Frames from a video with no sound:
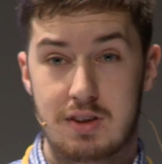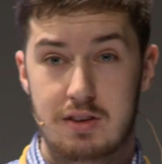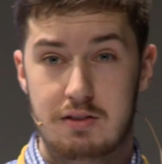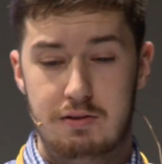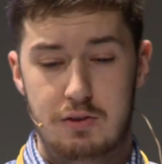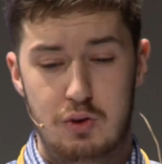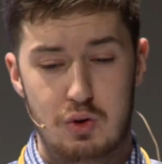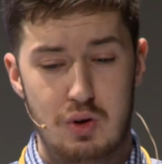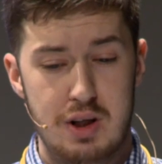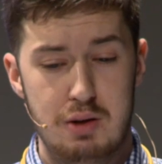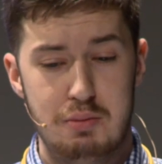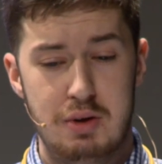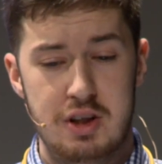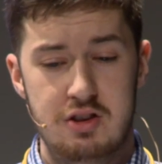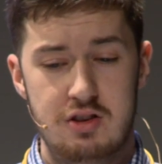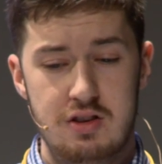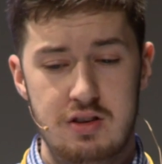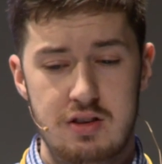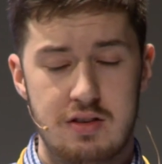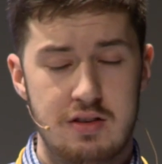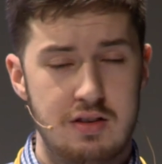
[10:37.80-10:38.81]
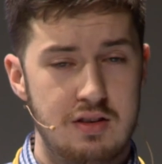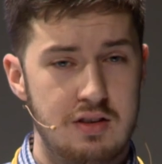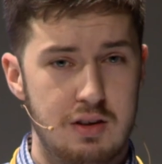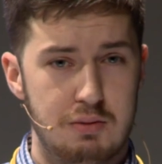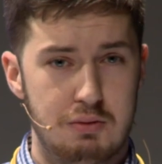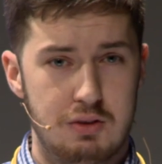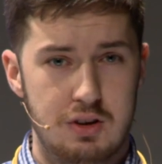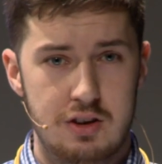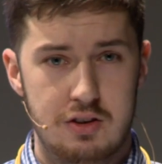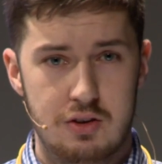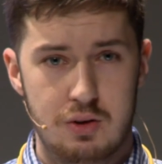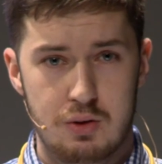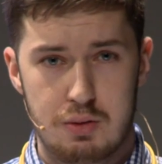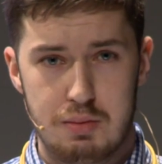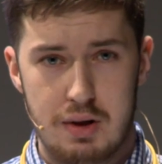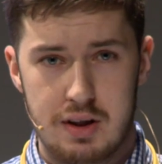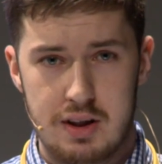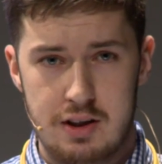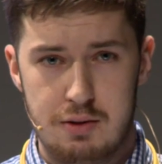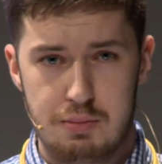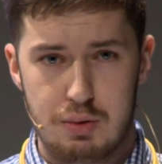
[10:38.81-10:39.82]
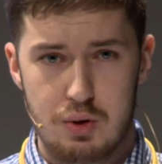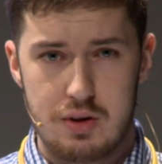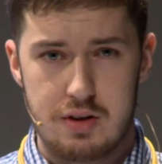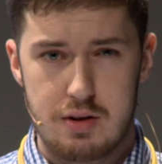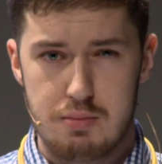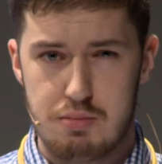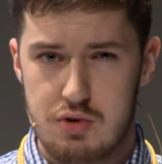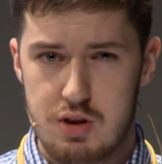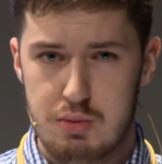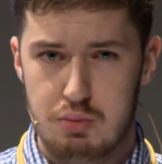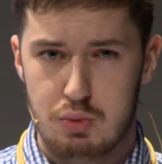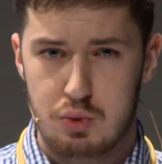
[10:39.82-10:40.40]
For animations, I'm going to talk about these points a bit